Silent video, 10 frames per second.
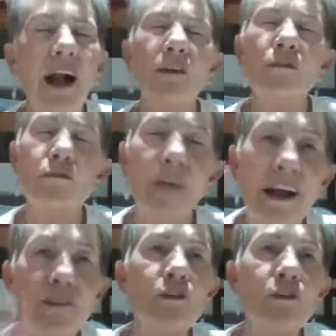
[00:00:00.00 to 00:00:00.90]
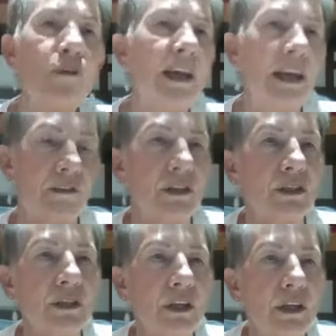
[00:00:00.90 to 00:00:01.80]
I'll run through the
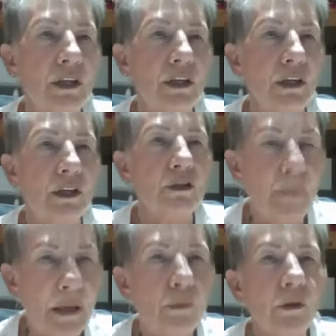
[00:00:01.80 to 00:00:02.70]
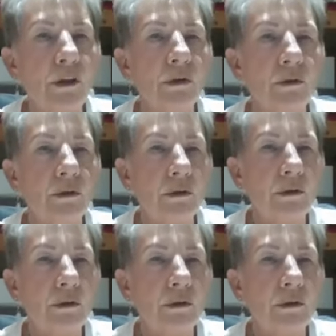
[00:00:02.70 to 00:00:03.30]
heavens to be with you.